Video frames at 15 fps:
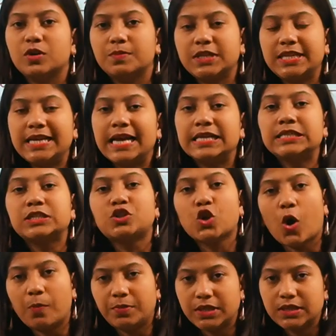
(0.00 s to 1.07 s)
Germany has
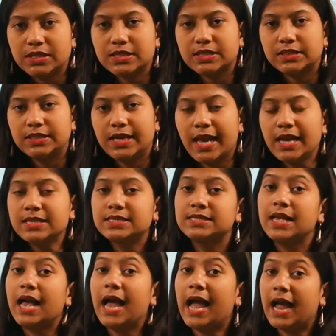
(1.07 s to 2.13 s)
topped in this
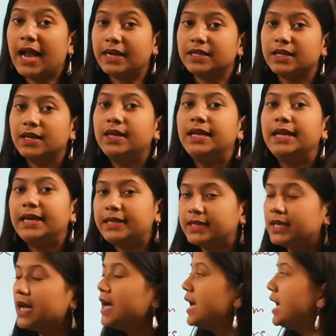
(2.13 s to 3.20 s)
index, and India